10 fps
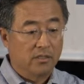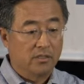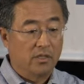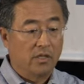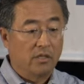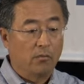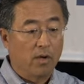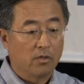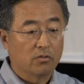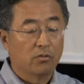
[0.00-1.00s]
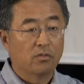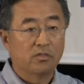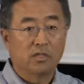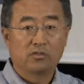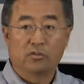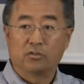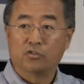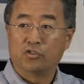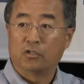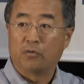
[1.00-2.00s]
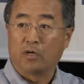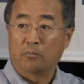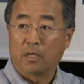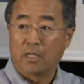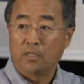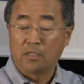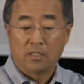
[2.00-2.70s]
center had a water-cooled central chilled water plant,